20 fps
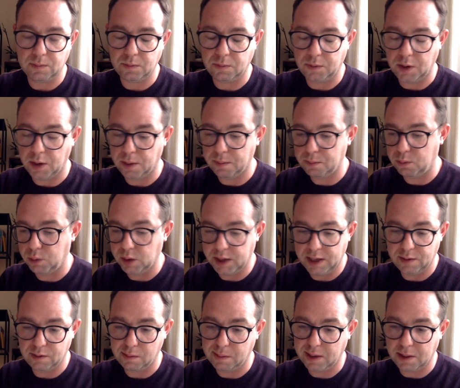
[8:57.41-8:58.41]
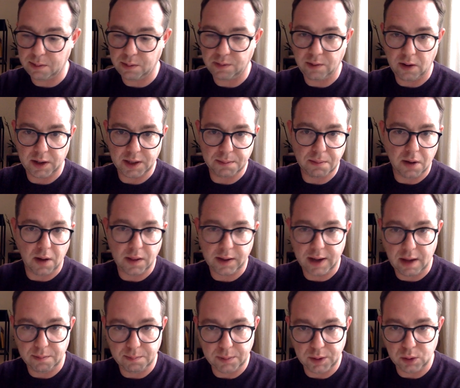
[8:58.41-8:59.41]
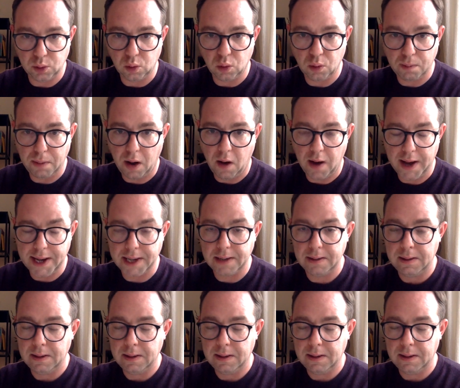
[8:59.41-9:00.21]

that would either be provided by the government or by